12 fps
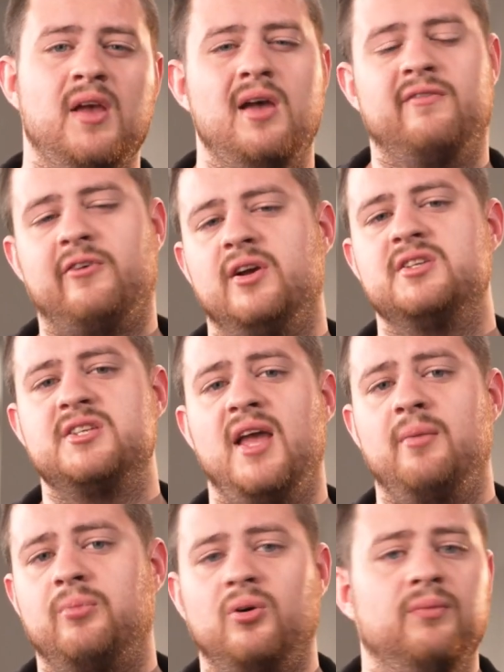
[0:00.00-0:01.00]
For
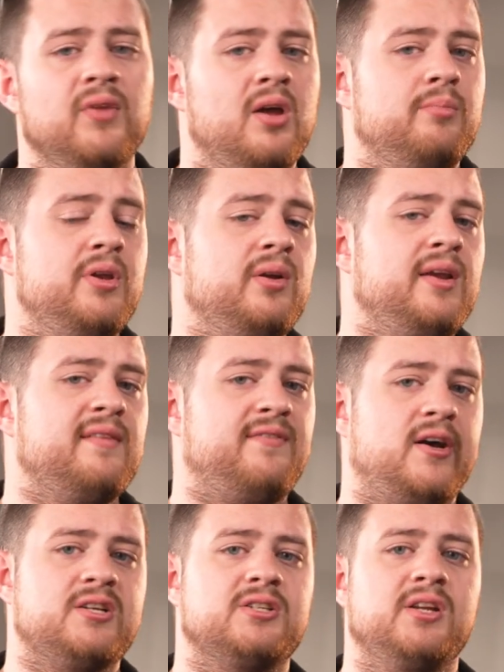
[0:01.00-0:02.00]
example, beauty and
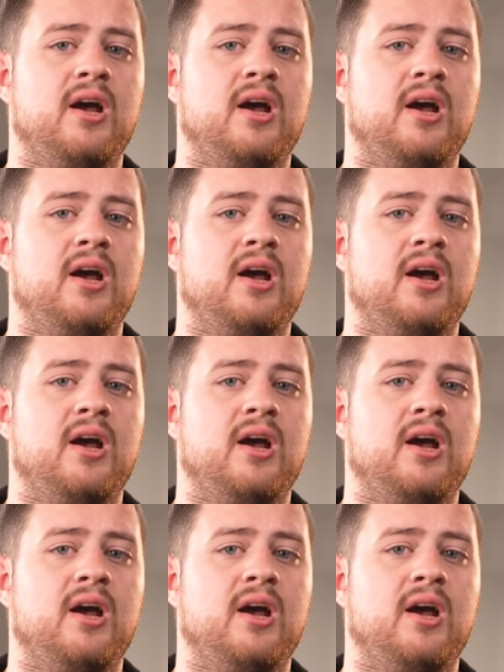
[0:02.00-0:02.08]
fashion